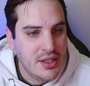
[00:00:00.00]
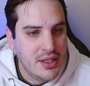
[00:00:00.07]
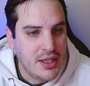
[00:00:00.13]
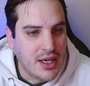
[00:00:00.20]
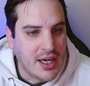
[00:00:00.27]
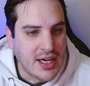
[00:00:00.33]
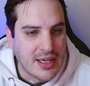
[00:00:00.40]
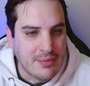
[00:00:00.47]

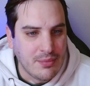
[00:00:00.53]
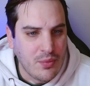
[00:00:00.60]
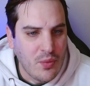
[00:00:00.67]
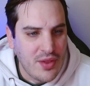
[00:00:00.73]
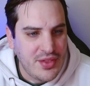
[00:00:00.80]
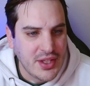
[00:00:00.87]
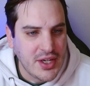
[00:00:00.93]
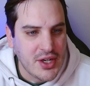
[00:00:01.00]

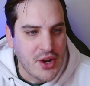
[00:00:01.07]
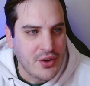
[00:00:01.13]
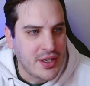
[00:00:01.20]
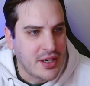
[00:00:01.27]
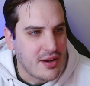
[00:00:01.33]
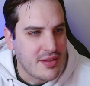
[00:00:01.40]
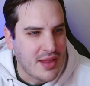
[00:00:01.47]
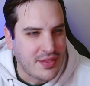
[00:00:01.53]
One thing to note
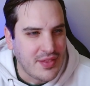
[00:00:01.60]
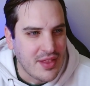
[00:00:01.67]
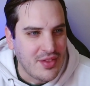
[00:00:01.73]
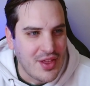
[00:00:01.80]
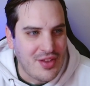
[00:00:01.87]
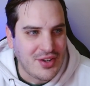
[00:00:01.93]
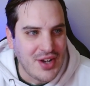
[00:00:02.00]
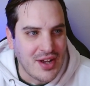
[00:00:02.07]
here is that the
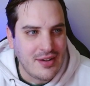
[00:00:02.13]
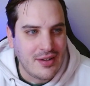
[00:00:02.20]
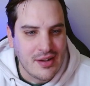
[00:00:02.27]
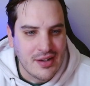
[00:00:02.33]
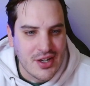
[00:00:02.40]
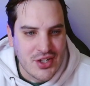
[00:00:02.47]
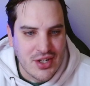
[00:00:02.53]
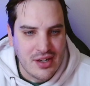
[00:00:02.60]
stunned
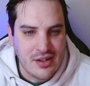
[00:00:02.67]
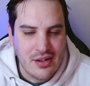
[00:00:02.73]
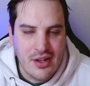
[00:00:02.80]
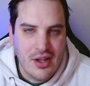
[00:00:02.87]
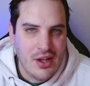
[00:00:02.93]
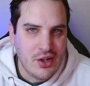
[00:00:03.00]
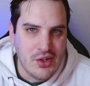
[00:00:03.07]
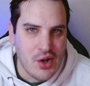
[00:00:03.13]
condition
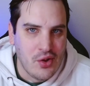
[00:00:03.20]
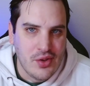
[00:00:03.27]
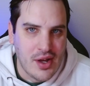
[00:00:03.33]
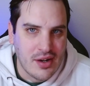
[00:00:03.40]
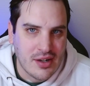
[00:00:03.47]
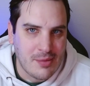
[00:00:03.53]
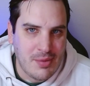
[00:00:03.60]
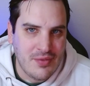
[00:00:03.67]
no
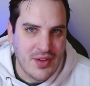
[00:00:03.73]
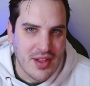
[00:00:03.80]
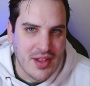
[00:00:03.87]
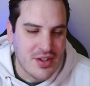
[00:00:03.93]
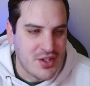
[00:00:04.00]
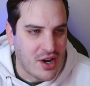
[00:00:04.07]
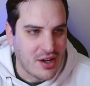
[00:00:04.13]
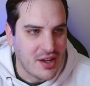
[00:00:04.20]
longer prevents
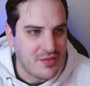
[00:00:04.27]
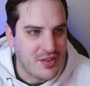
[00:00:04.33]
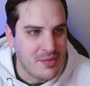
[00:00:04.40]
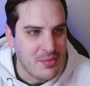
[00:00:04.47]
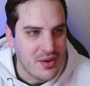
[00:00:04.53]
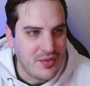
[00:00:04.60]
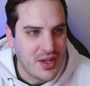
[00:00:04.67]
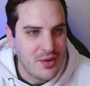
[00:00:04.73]
a target from
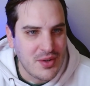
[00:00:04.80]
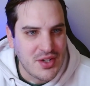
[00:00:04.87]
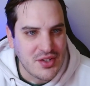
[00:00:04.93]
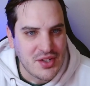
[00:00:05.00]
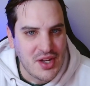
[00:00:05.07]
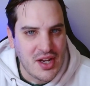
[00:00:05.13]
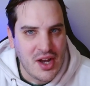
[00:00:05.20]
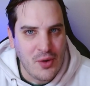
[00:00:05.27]
moving, which is
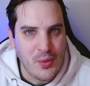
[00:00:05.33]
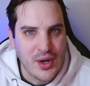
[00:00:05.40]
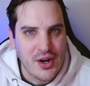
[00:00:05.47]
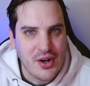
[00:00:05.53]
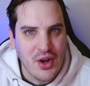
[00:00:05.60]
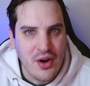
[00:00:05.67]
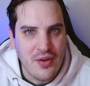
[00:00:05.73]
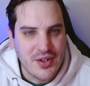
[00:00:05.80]
a
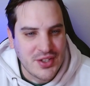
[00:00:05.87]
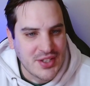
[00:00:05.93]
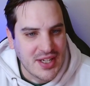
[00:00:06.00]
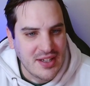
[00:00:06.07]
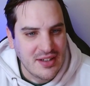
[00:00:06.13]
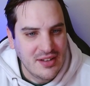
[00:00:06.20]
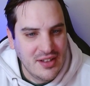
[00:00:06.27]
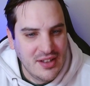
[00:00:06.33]
weird
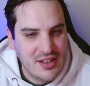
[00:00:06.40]
oversight.